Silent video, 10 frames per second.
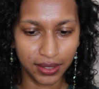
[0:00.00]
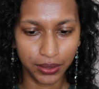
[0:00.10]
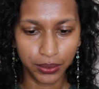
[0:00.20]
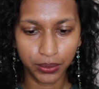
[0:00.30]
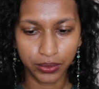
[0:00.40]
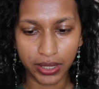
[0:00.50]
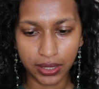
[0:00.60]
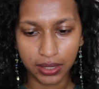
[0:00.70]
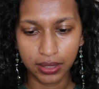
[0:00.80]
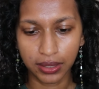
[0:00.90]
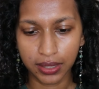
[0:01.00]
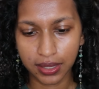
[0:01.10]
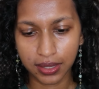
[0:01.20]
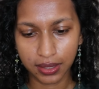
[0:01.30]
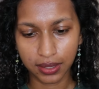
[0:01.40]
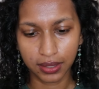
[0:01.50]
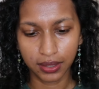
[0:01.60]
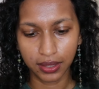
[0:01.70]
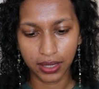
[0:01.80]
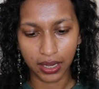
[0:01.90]
Alrighty, let's
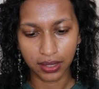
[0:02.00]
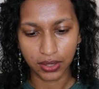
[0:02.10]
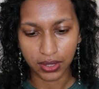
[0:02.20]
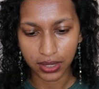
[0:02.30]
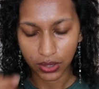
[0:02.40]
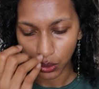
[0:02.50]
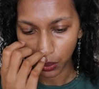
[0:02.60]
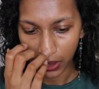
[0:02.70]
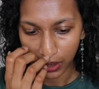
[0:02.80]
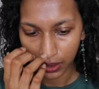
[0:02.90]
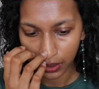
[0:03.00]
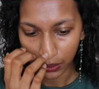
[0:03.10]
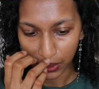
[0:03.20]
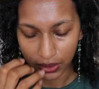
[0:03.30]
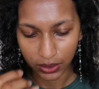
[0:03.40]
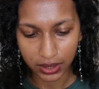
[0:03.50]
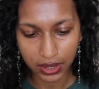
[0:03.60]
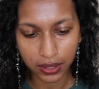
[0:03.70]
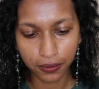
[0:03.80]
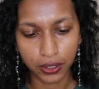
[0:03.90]
get into each one. Okay, so this
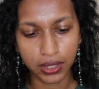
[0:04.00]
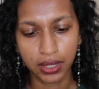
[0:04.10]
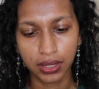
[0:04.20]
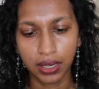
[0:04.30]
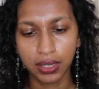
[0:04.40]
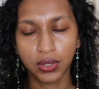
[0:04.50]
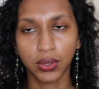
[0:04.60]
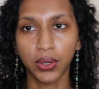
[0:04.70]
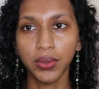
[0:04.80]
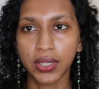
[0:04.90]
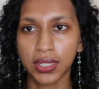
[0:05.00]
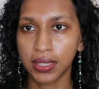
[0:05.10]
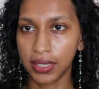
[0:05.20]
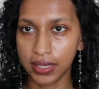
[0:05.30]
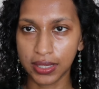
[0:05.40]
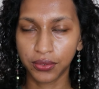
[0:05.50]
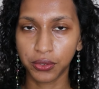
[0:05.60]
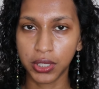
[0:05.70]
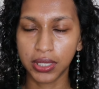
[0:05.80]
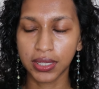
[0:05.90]
is the first thing that I saw, which is the
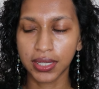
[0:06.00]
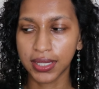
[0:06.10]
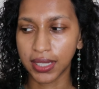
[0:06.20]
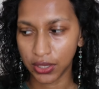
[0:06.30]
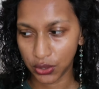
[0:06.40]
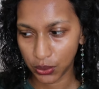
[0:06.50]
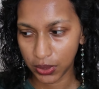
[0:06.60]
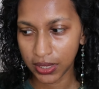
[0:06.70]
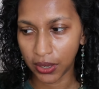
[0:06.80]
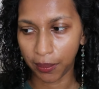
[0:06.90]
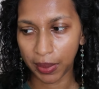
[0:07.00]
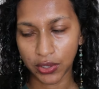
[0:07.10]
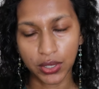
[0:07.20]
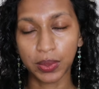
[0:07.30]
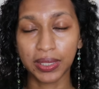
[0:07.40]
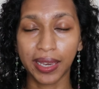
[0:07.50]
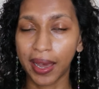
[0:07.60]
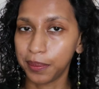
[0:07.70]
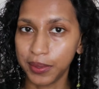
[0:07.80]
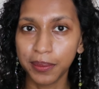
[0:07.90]
Innisfree sunscreen. Now I'm actually really
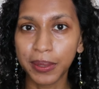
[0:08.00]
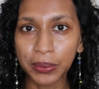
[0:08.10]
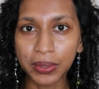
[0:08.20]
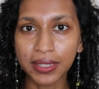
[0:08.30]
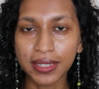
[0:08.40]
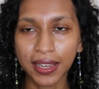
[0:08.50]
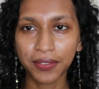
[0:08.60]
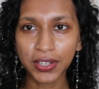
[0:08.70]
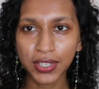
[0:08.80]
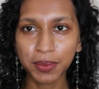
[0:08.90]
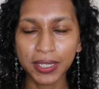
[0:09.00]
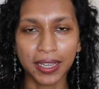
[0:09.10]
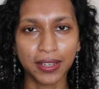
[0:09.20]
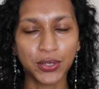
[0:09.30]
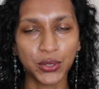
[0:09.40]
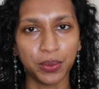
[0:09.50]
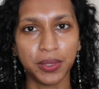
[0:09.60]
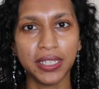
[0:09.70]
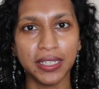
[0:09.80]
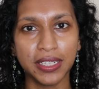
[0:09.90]
happy about this. I've actually been getting so
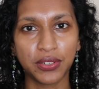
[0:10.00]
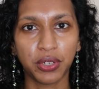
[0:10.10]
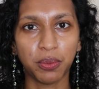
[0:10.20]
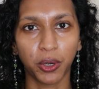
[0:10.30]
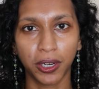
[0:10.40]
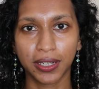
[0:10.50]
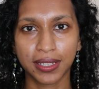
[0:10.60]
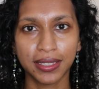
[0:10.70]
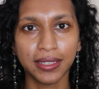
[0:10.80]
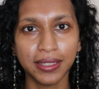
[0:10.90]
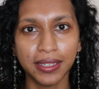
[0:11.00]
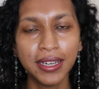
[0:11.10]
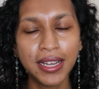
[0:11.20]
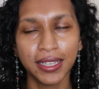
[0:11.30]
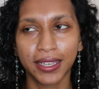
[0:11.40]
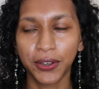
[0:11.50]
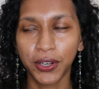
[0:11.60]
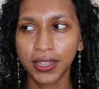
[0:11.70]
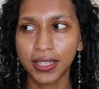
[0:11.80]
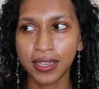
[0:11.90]
many Innisfree products lately. Like I
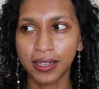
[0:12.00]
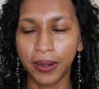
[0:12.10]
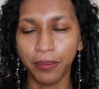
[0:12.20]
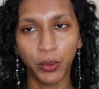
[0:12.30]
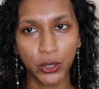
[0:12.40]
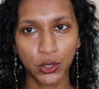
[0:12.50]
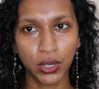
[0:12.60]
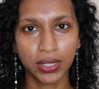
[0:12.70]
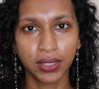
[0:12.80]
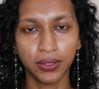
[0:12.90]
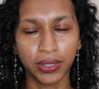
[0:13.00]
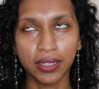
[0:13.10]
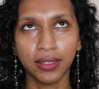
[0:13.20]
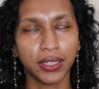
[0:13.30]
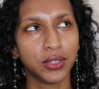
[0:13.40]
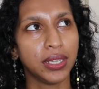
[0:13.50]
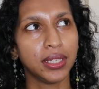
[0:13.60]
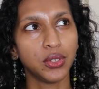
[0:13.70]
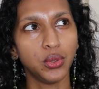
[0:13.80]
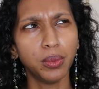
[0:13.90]
got the moisturizer, right, like I
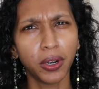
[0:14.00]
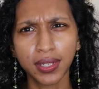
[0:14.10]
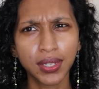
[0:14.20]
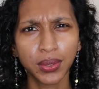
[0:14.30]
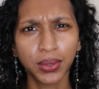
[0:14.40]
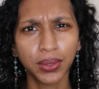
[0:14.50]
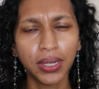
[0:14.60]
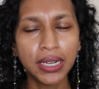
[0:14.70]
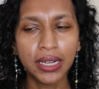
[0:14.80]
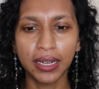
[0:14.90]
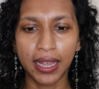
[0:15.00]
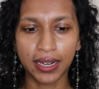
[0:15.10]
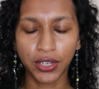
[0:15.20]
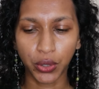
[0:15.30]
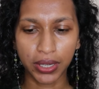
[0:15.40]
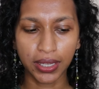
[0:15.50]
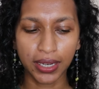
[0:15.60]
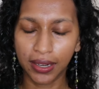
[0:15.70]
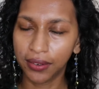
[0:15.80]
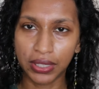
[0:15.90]
think 2 boxes ago, and I tried that
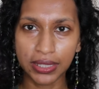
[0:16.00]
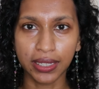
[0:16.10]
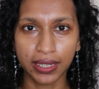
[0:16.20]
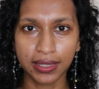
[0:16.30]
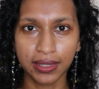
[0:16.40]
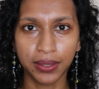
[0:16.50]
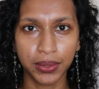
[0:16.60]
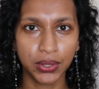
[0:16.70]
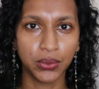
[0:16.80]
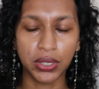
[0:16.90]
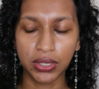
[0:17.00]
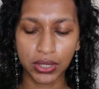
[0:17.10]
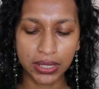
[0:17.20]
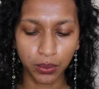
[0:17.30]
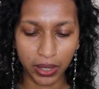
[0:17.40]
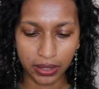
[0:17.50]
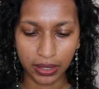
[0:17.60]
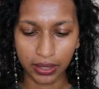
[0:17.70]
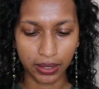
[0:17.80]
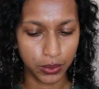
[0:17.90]
and I really liked it. That was the green tea
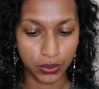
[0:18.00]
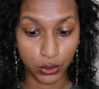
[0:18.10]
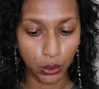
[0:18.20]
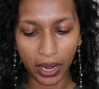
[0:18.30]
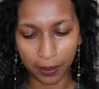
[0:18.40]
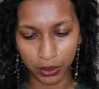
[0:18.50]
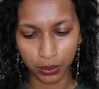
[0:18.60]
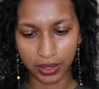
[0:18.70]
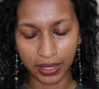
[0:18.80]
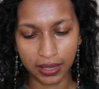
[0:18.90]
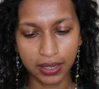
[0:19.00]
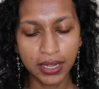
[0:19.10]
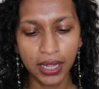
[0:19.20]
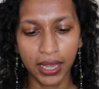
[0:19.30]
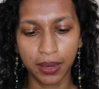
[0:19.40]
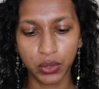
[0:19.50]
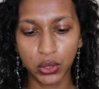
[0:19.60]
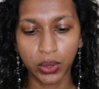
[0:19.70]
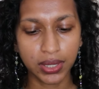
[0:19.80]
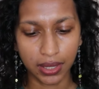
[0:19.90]
one. I was so happy with that, and I'm
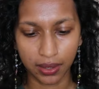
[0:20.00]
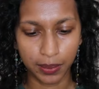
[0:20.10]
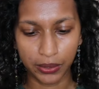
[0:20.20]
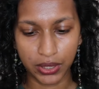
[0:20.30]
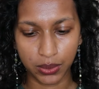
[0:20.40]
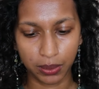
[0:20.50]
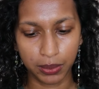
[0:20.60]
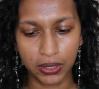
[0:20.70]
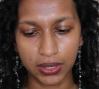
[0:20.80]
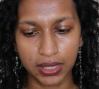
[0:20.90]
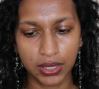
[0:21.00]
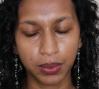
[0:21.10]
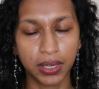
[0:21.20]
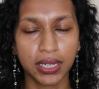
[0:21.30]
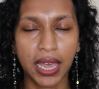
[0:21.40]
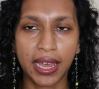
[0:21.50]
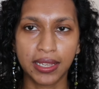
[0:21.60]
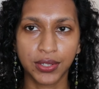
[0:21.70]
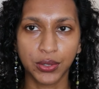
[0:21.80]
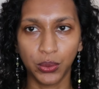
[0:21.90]
so excited about this one because this one, it
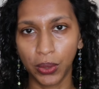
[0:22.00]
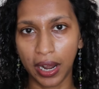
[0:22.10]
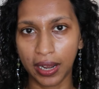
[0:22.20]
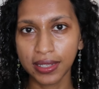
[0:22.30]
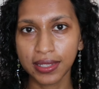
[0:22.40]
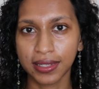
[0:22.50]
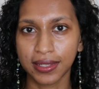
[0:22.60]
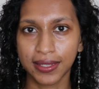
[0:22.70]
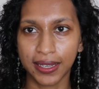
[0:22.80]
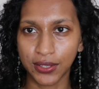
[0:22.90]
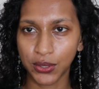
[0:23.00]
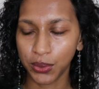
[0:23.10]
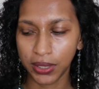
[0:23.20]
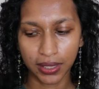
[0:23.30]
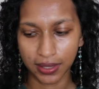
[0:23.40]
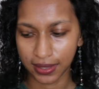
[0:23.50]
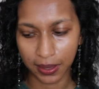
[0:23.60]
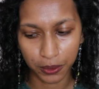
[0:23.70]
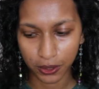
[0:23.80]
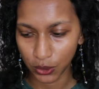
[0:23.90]
has no cast. It's a sunscreen and
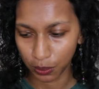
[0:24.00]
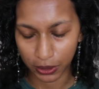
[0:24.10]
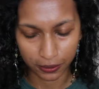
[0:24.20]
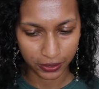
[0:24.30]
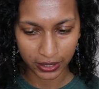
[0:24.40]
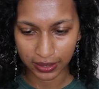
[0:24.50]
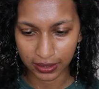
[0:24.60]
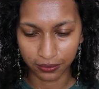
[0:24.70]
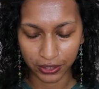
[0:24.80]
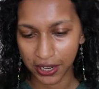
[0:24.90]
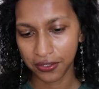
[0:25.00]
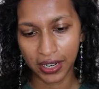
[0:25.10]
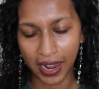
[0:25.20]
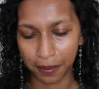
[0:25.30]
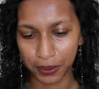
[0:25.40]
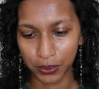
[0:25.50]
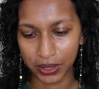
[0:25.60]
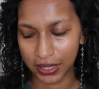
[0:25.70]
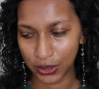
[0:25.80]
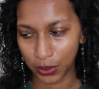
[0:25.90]
summer, so perfect. Very, very happy
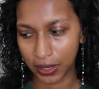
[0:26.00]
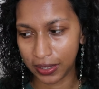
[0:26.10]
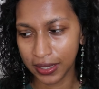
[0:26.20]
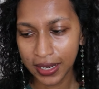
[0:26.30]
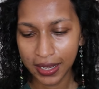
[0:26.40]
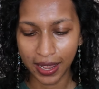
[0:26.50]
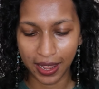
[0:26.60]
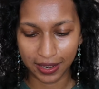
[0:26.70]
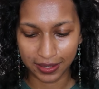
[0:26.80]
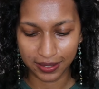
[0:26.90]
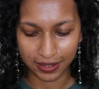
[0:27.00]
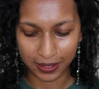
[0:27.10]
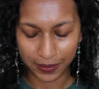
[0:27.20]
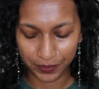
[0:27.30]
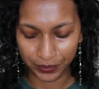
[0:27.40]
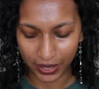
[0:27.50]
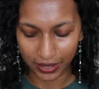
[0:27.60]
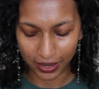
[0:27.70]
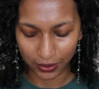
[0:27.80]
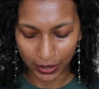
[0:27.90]
with this one, and
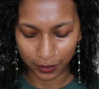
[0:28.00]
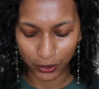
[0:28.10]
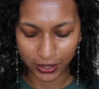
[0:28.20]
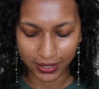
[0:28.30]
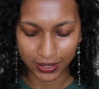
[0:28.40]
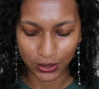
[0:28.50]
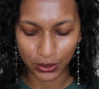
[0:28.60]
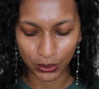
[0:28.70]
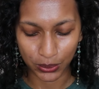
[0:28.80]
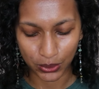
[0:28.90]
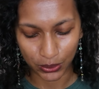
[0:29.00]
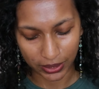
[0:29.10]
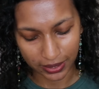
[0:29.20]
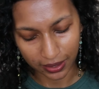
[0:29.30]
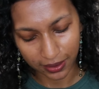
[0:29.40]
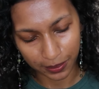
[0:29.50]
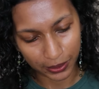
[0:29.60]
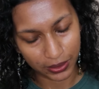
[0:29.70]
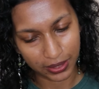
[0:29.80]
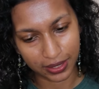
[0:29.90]
I'm honestly so excited
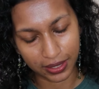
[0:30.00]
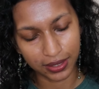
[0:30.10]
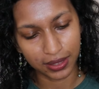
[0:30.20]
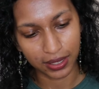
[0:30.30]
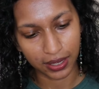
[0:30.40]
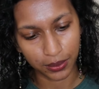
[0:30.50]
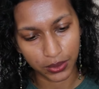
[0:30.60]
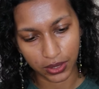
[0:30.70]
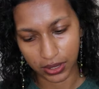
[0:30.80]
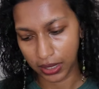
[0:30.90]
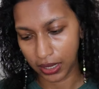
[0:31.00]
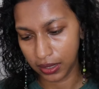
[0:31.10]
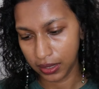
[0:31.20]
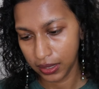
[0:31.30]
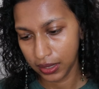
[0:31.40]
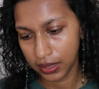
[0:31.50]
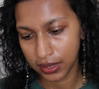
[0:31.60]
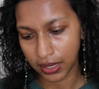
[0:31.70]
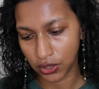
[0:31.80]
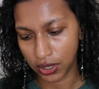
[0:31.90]
about this. I didn't think I was gonna get
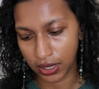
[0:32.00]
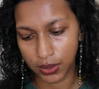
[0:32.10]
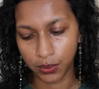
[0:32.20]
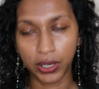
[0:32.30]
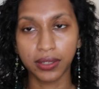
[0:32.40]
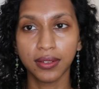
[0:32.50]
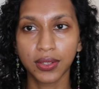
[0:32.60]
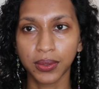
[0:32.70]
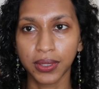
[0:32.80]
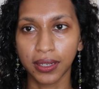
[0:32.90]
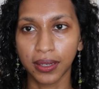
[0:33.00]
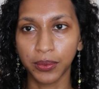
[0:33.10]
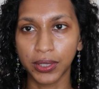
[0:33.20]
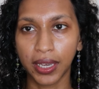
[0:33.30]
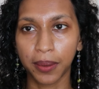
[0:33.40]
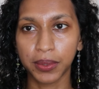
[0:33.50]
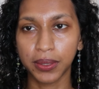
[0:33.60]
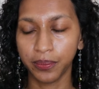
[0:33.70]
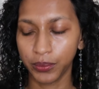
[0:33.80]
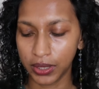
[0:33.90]
such a nice one, so yeah, I'm really
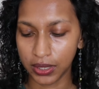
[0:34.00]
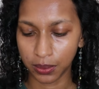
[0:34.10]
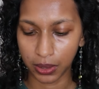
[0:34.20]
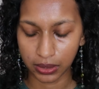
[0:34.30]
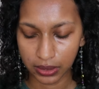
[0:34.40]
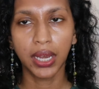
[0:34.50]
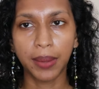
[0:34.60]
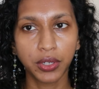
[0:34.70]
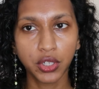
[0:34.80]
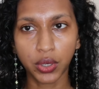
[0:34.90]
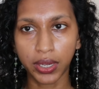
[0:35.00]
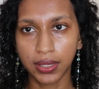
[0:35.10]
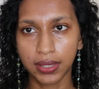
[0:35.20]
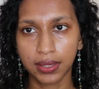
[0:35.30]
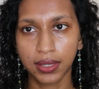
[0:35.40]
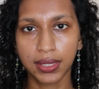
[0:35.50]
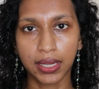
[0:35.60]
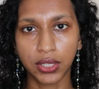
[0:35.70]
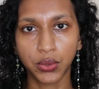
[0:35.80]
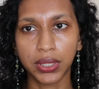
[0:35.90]
happy with this one. I'm going to try this
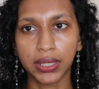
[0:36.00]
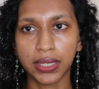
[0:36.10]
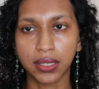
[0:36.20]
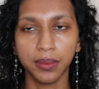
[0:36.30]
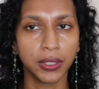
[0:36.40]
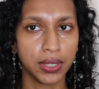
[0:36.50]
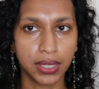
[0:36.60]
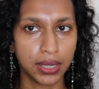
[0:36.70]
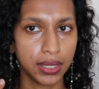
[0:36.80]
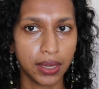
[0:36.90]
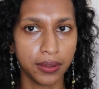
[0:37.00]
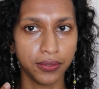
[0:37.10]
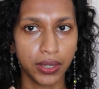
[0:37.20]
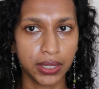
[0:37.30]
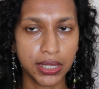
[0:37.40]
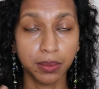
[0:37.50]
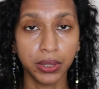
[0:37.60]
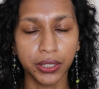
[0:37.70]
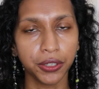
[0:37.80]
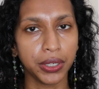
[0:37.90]
sunscreen later because I think if I keep
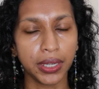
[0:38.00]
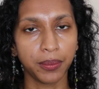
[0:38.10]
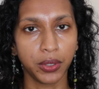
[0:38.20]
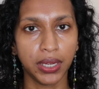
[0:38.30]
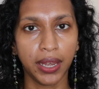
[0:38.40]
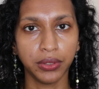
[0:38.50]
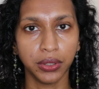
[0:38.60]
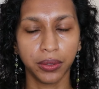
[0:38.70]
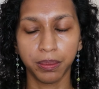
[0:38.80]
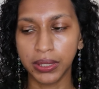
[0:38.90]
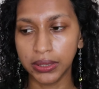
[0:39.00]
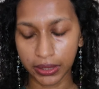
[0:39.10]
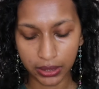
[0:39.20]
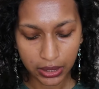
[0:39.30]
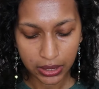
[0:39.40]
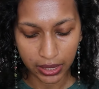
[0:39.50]
layering, I'm going to have a lot of pilling.